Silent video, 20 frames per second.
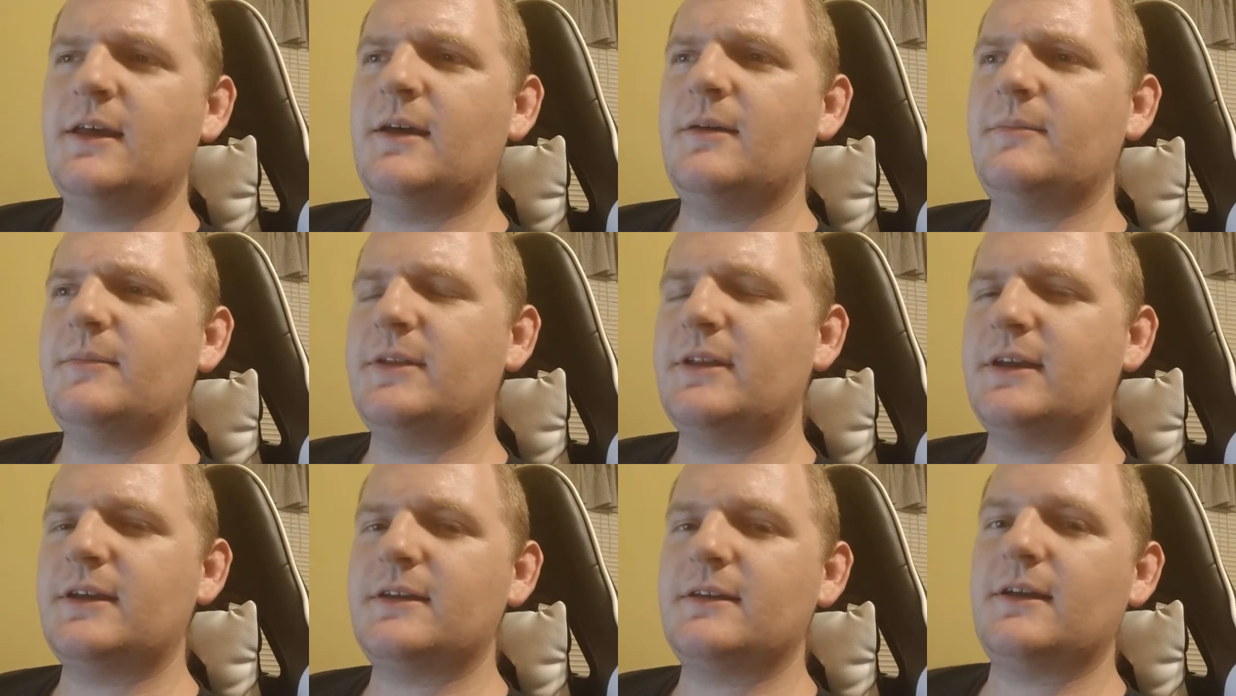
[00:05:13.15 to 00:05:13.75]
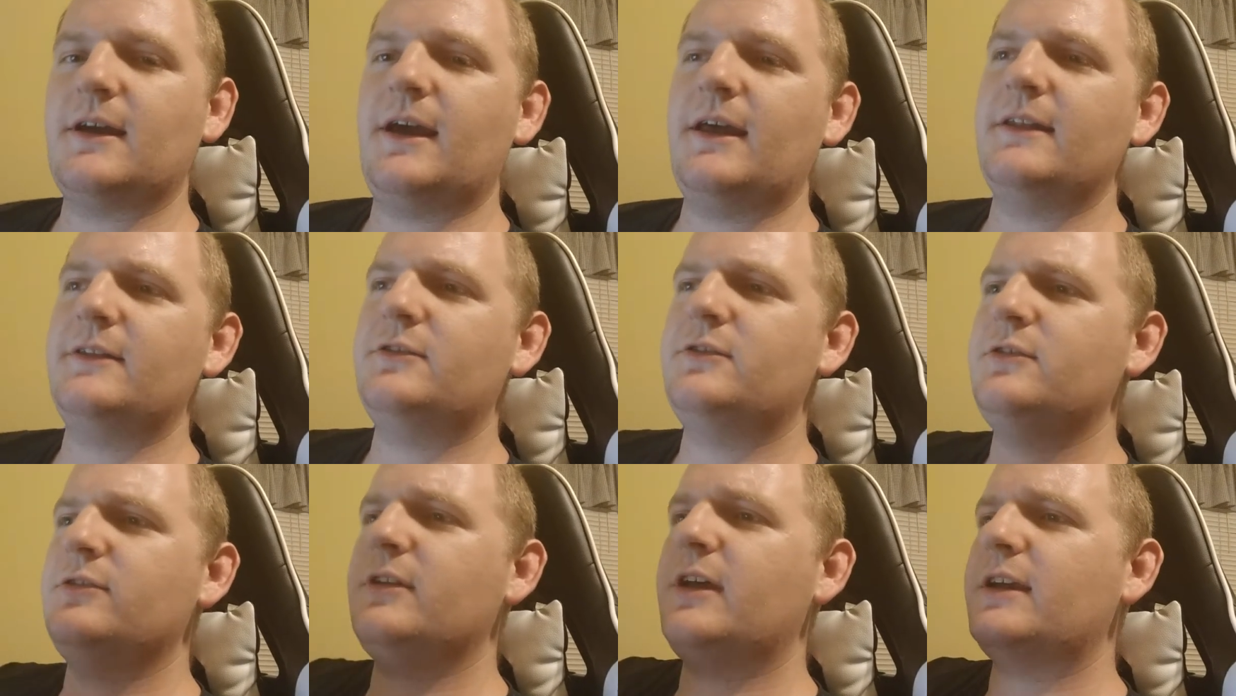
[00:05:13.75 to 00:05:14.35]
I mean, like, I
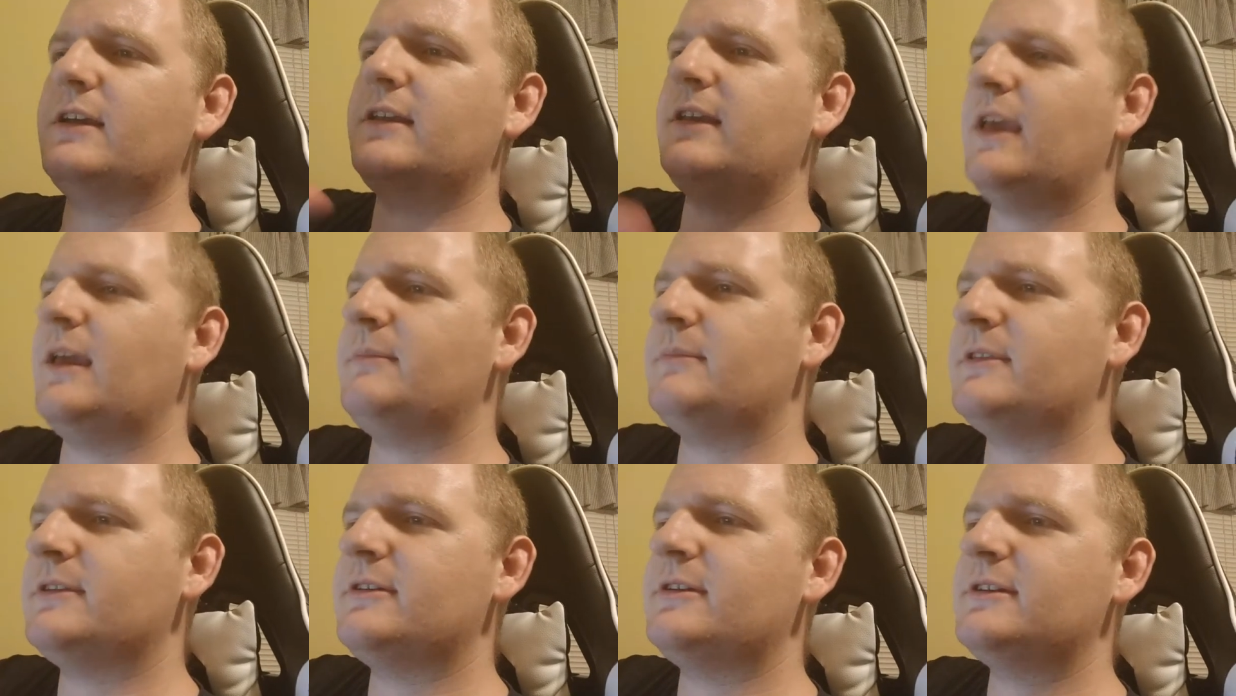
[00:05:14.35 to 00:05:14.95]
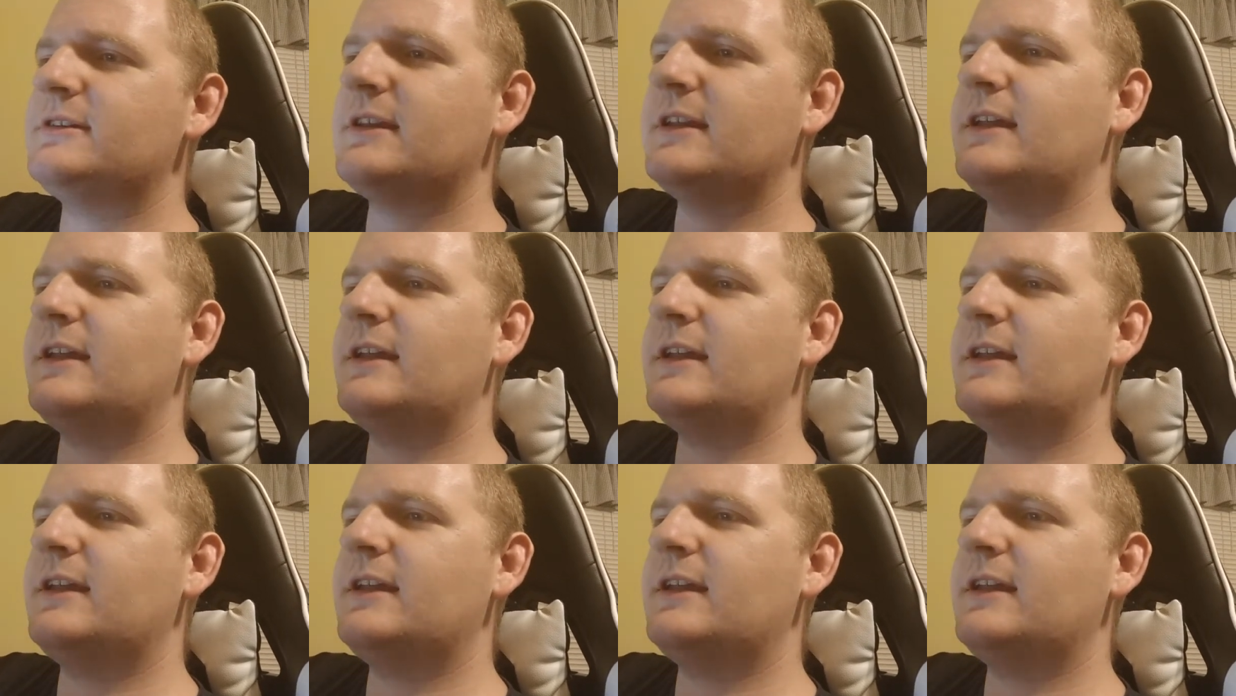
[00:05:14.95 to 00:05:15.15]
do like game theories,